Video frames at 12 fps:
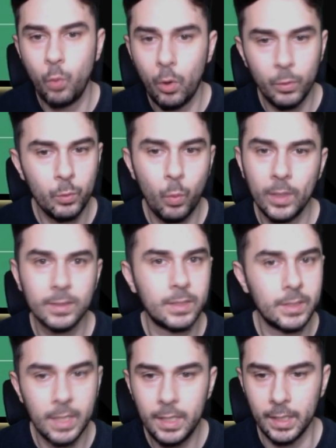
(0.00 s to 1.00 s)
we want to
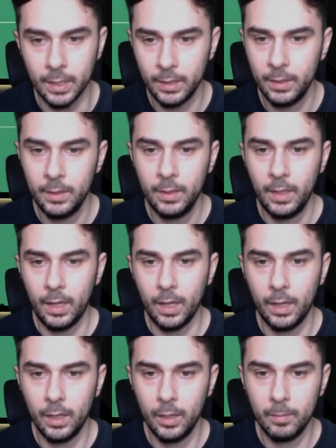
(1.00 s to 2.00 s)
see.
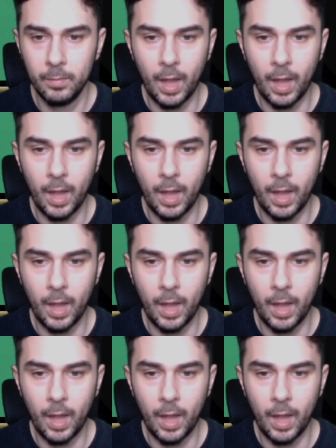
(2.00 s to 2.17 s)
And